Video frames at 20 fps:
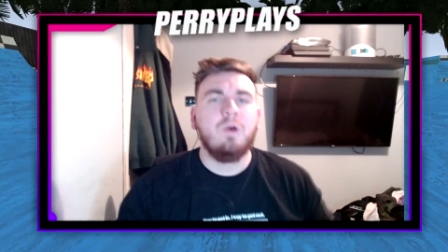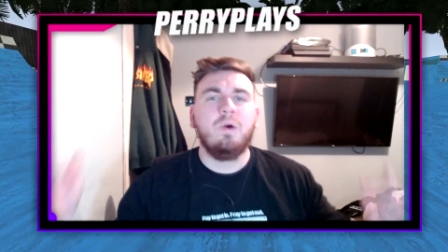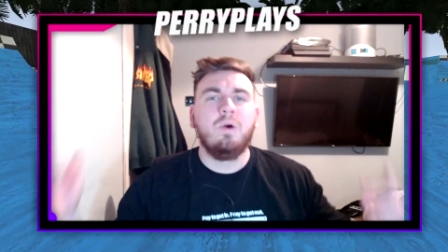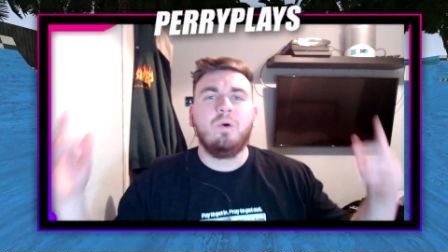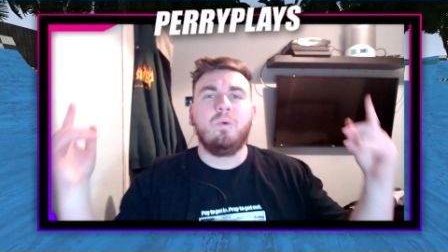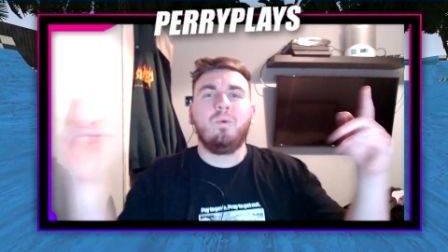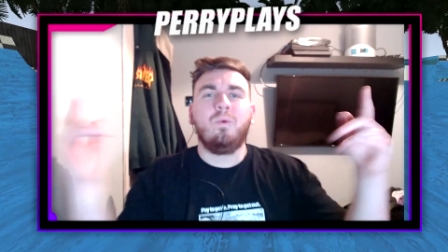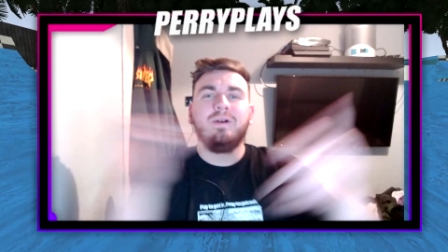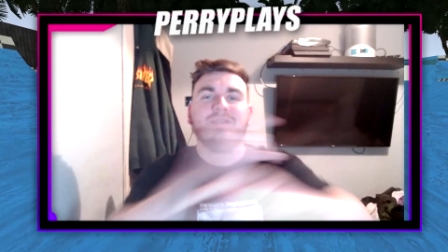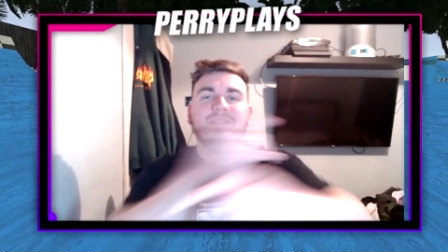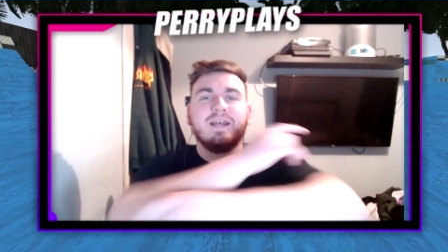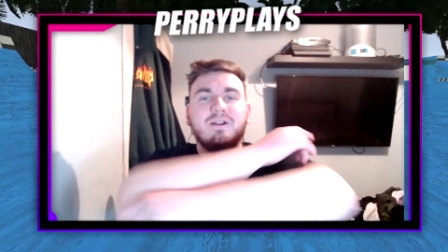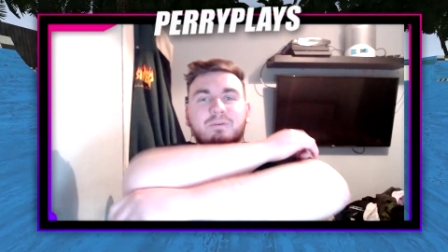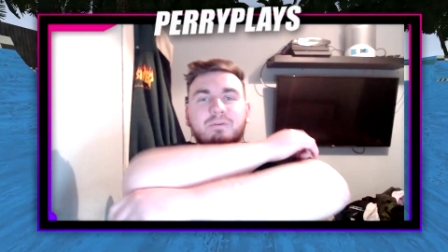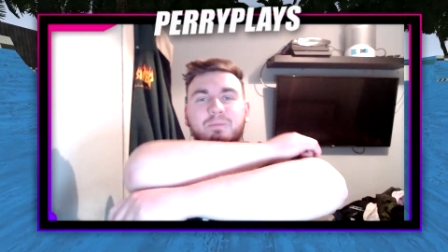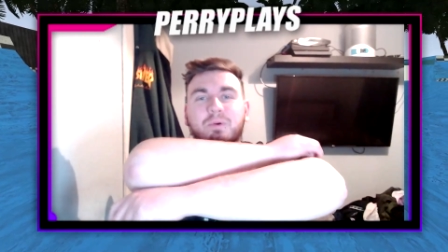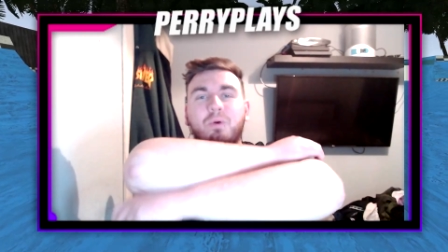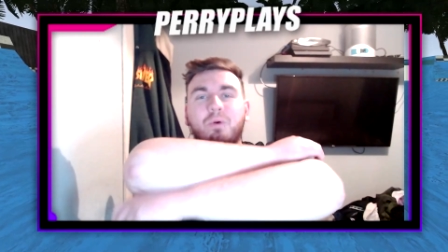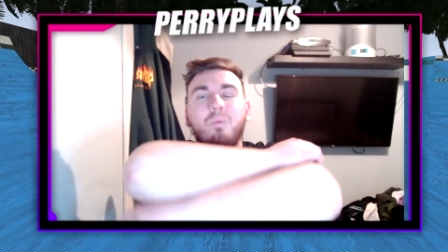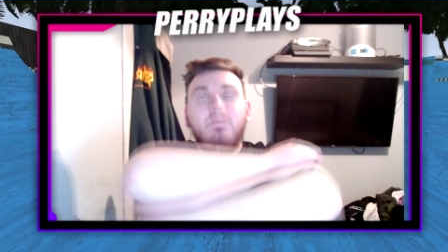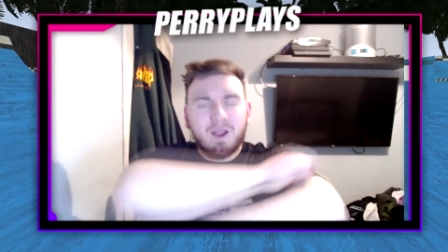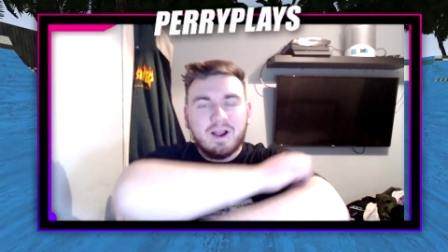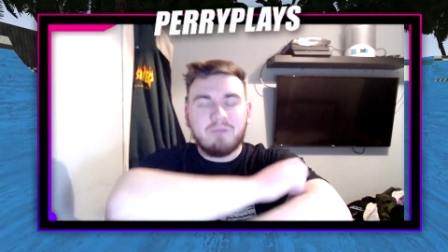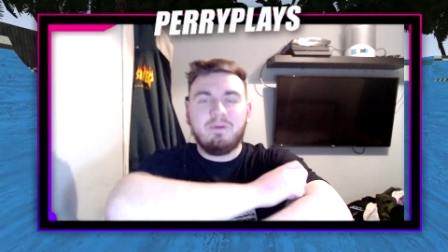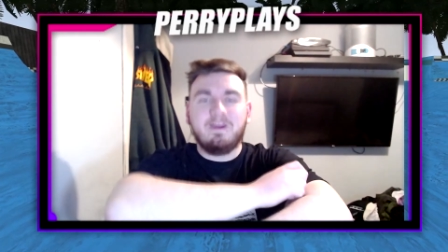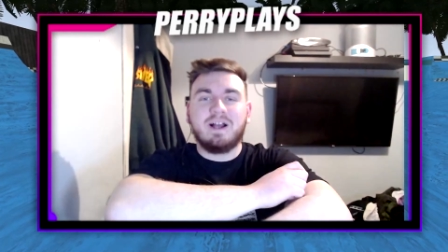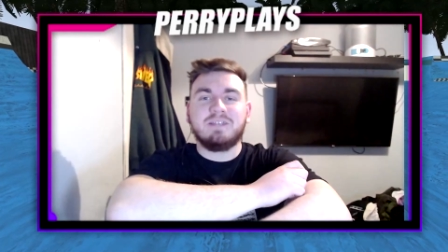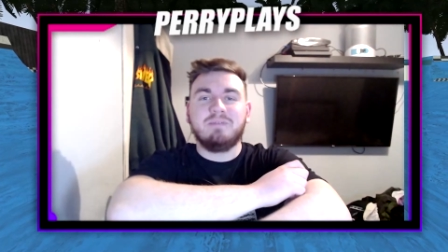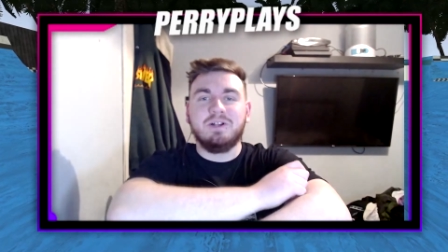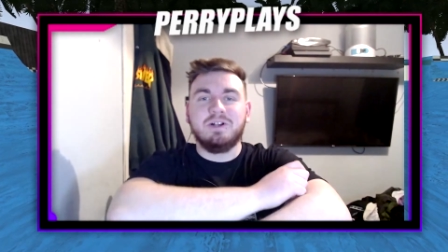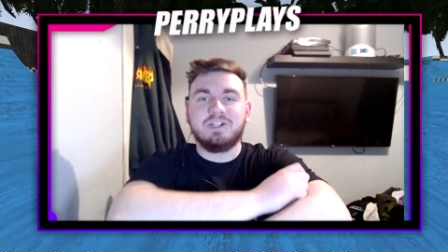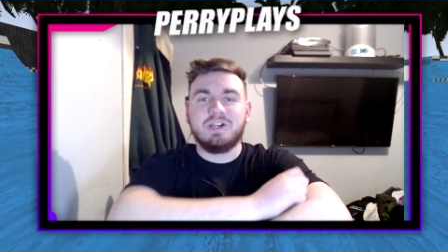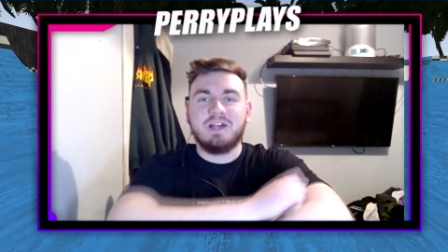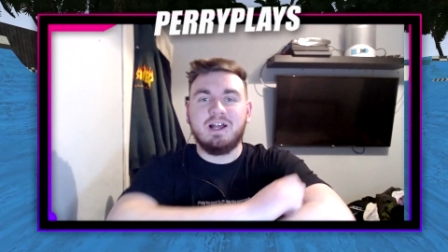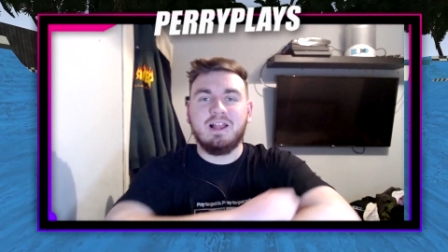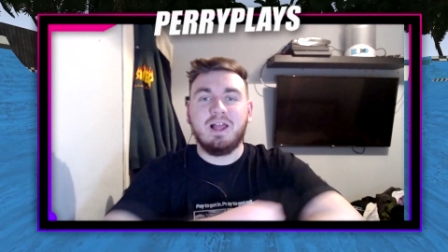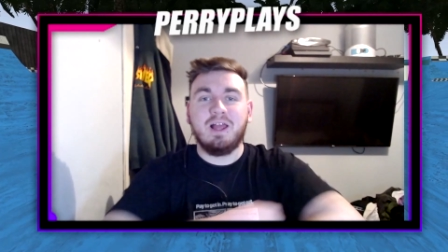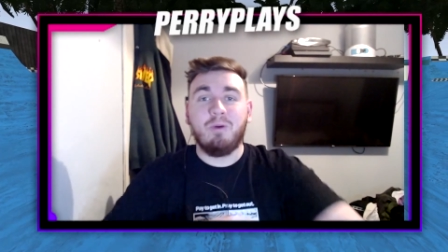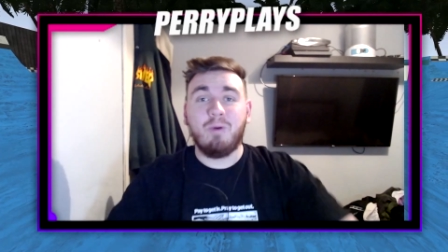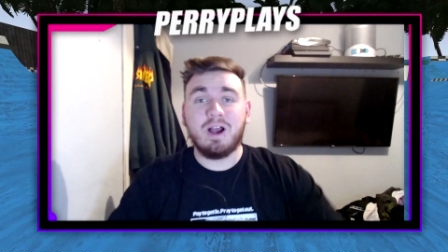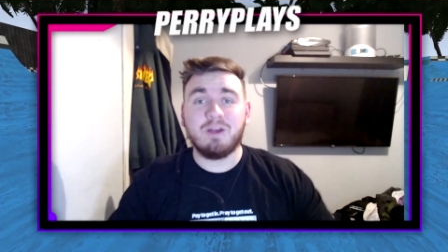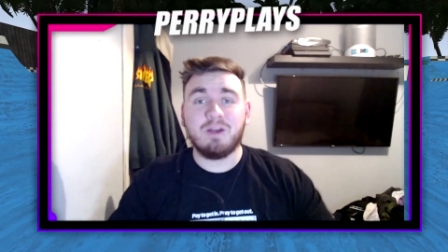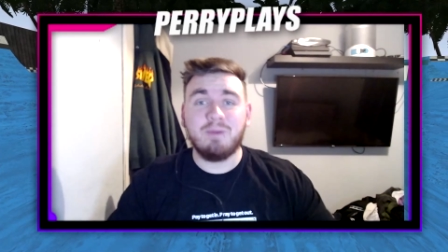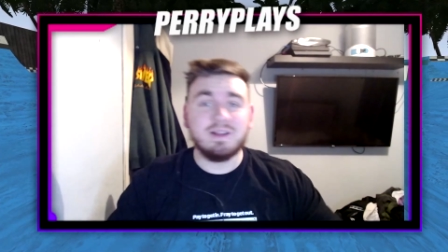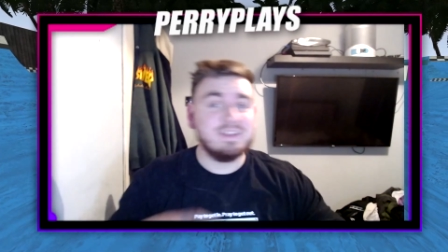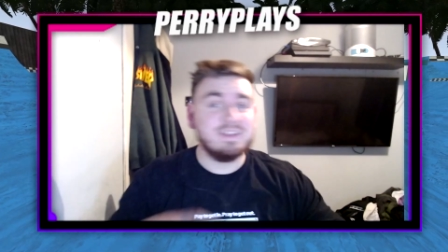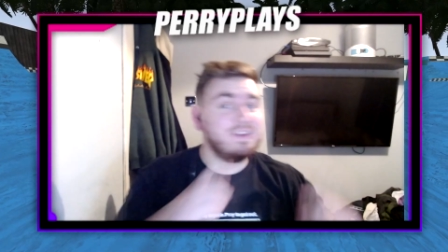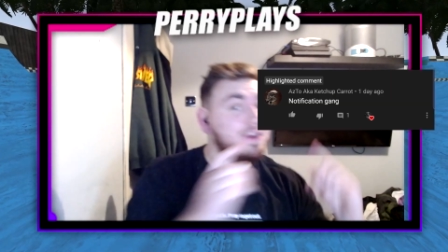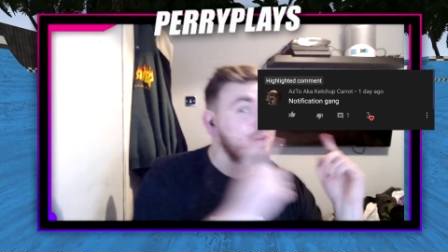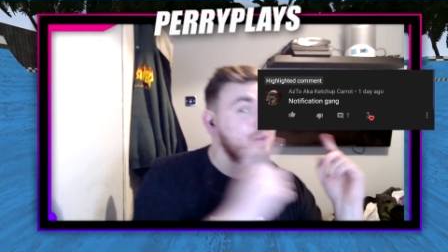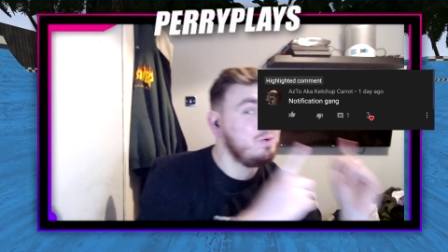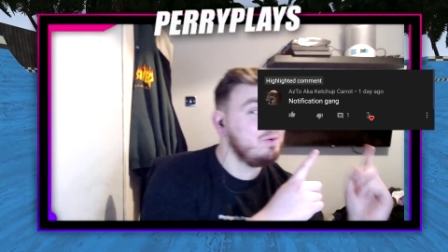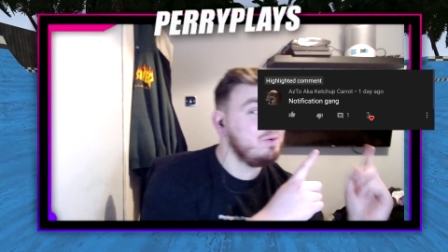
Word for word: What's happening, people? Welcome back to my channel, and welcome back to you.